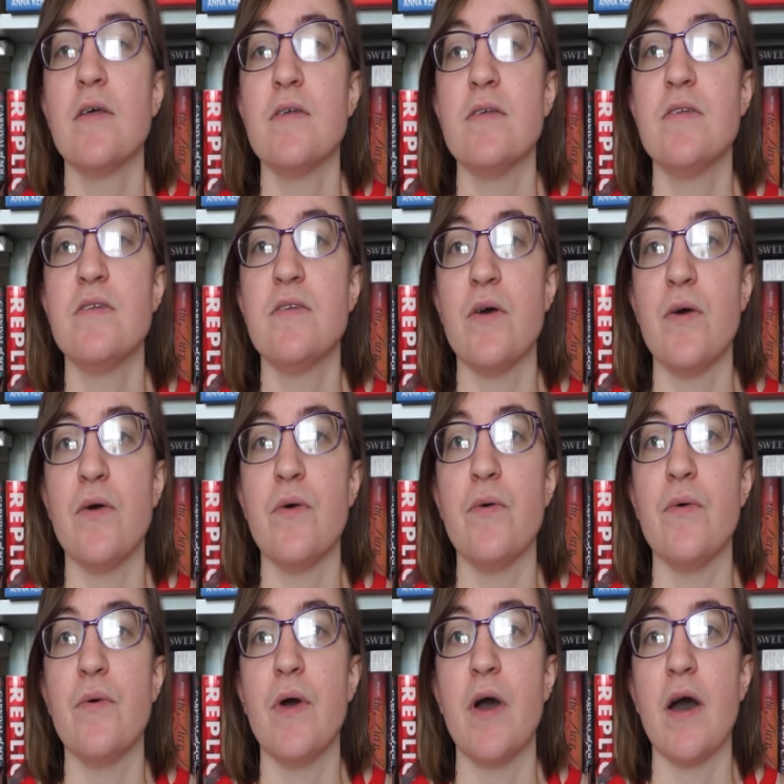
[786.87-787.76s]

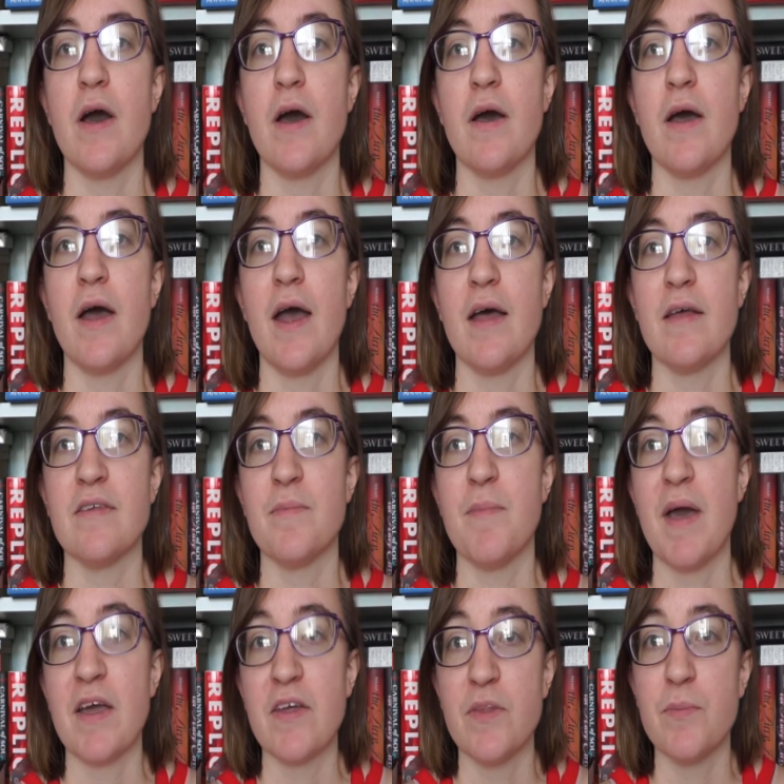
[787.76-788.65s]
so, uh, as the
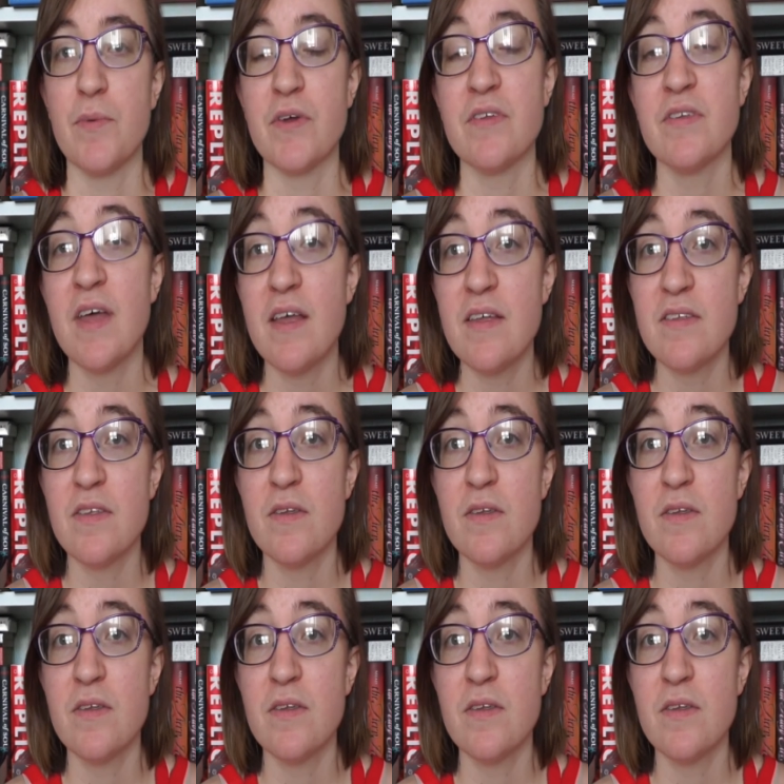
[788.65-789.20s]
back of the book says,